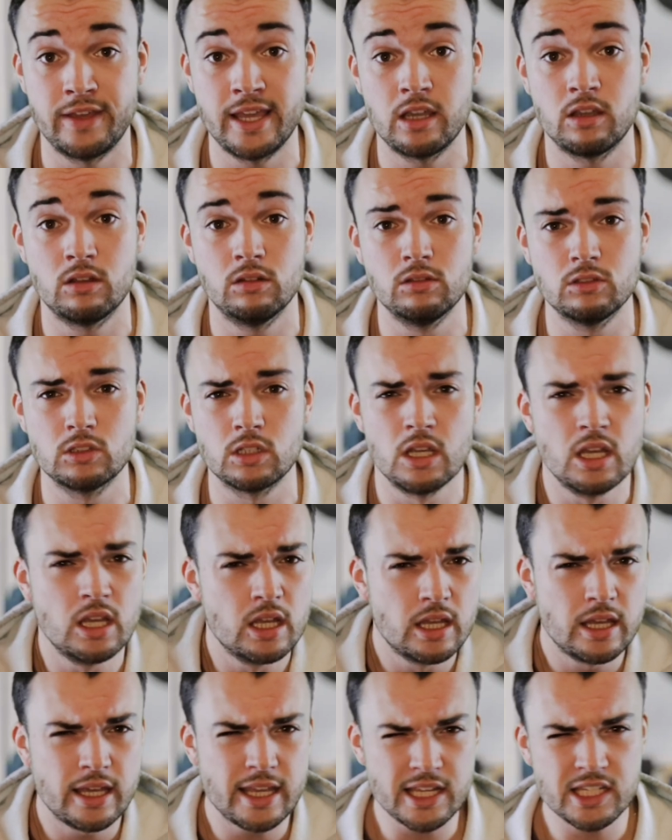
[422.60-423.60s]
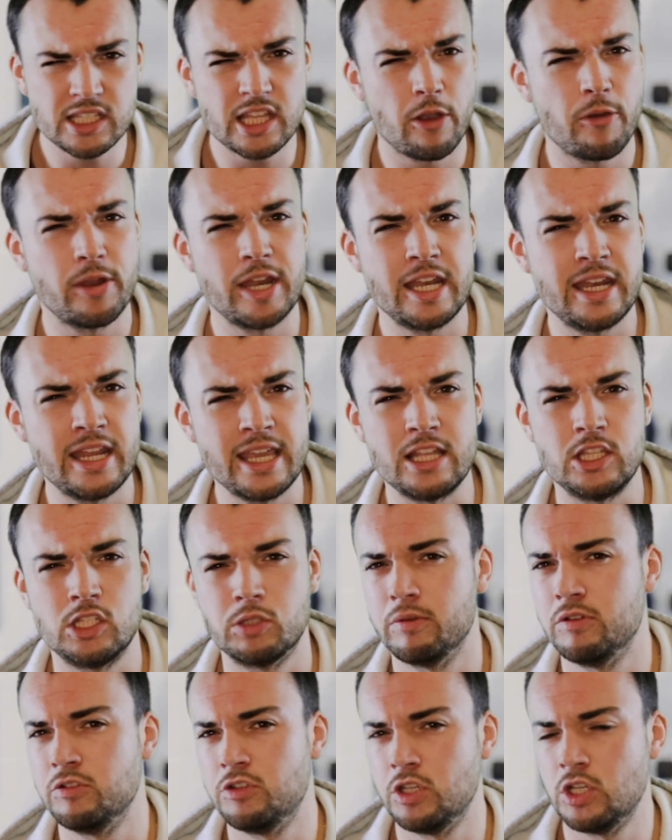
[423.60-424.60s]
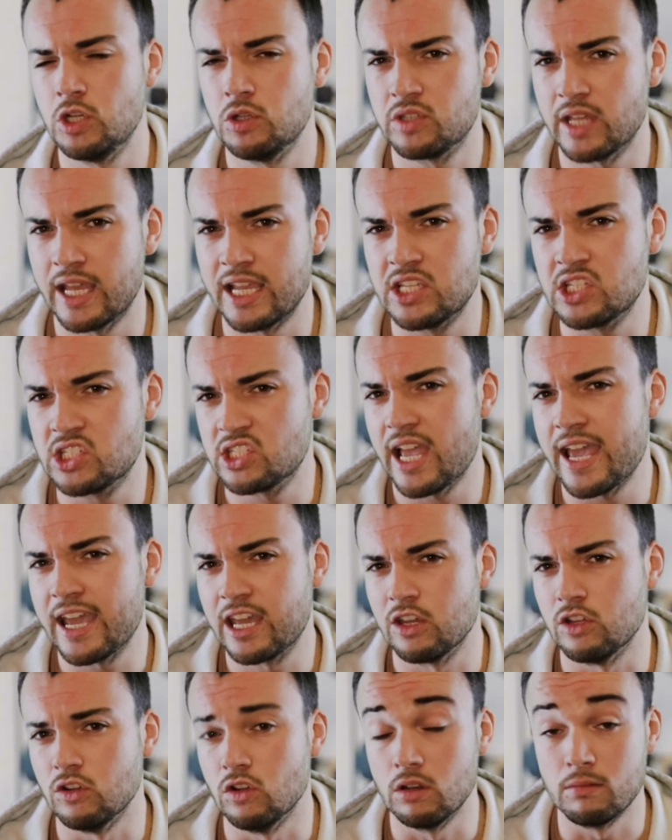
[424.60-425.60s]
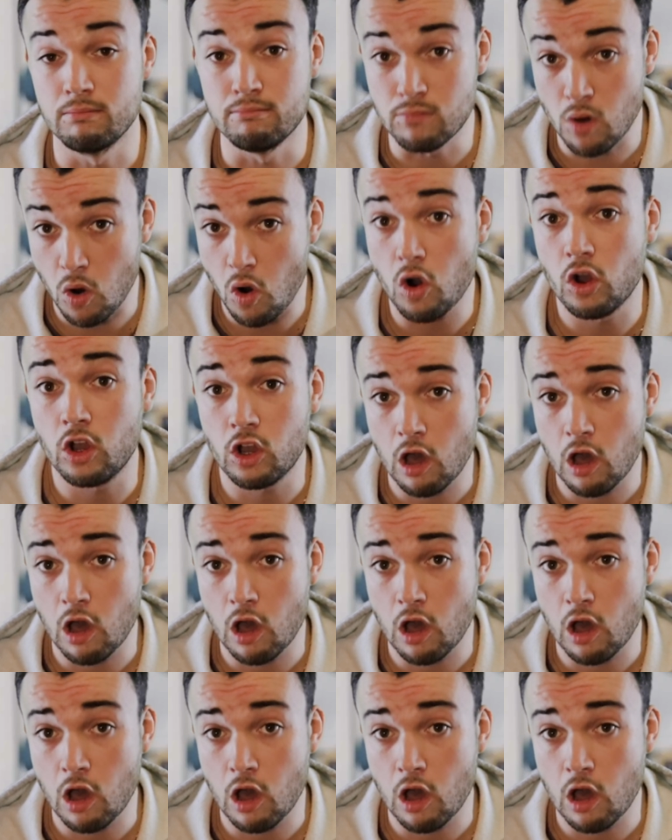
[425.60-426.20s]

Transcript: vehicles, is there any need to introduce a second, more